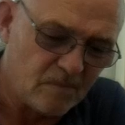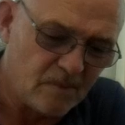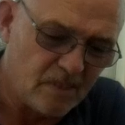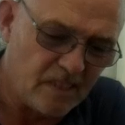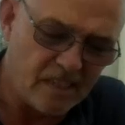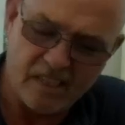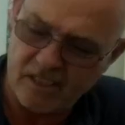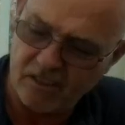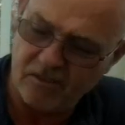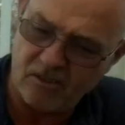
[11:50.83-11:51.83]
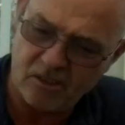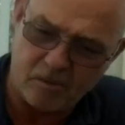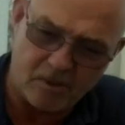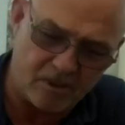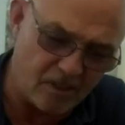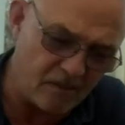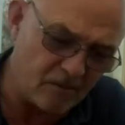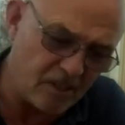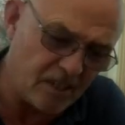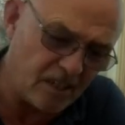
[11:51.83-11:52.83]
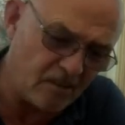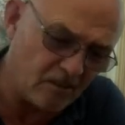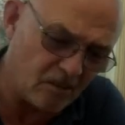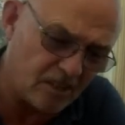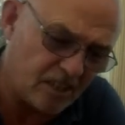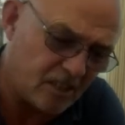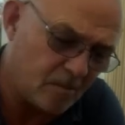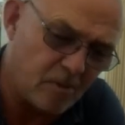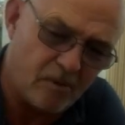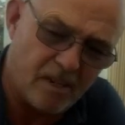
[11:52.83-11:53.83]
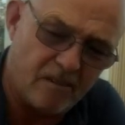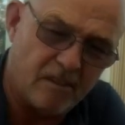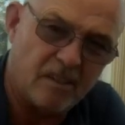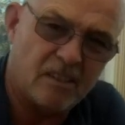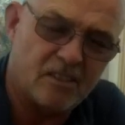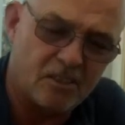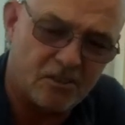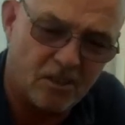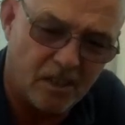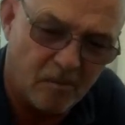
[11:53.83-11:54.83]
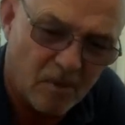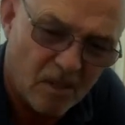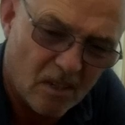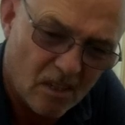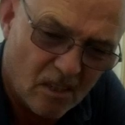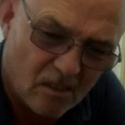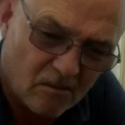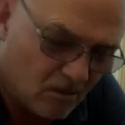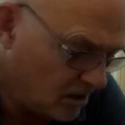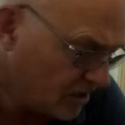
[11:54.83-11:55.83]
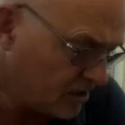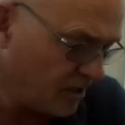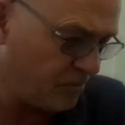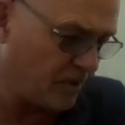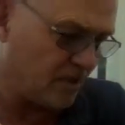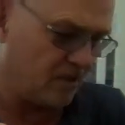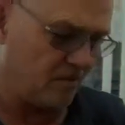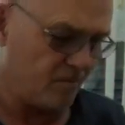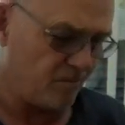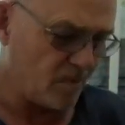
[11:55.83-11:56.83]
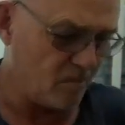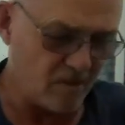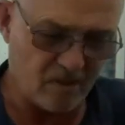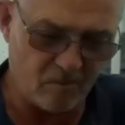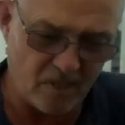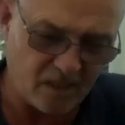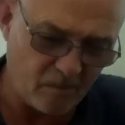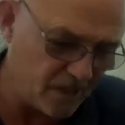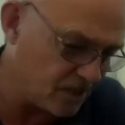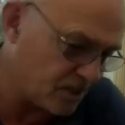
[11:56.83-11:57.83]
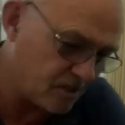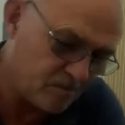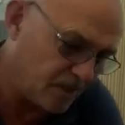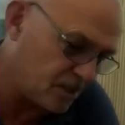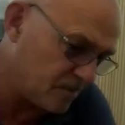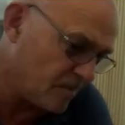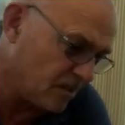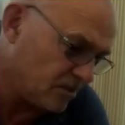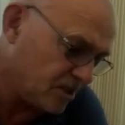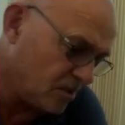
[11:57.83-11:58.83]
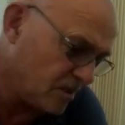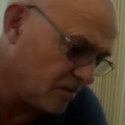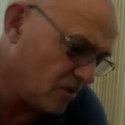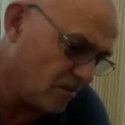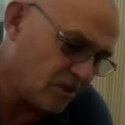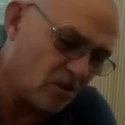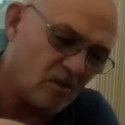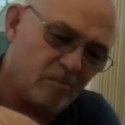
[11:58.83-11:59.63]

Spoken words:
Yeah, that'll do. Nice one. So there you go, guys. That's the Prairie. That's the steam. Right, let's see if we can make a bit of smoke, shall we? Right, we've got